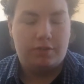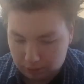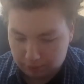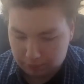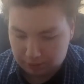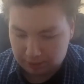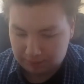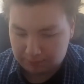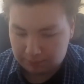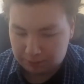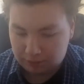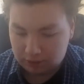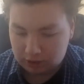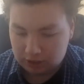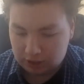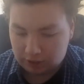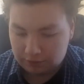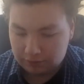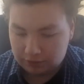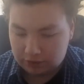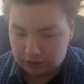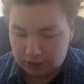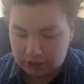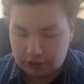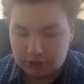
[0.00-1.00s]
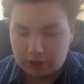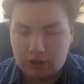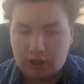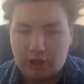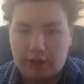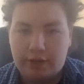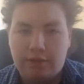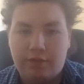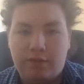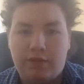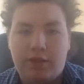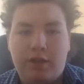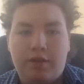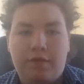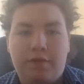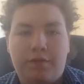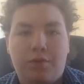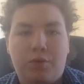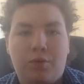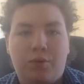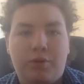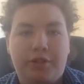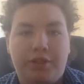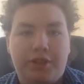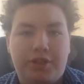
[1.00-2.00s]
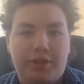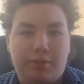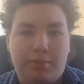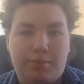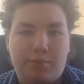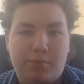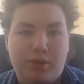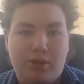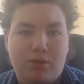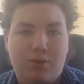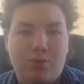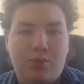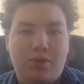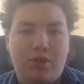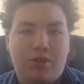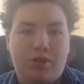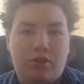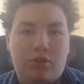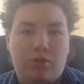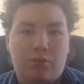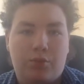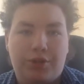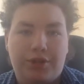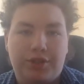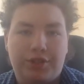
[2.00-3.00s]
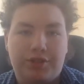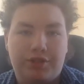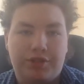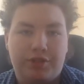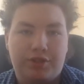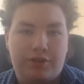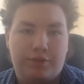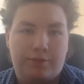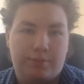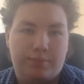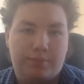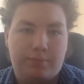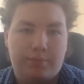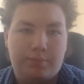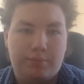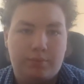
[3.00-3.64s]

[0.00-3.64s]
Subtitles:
People love Gacha Life, therefore it's immune to criticism.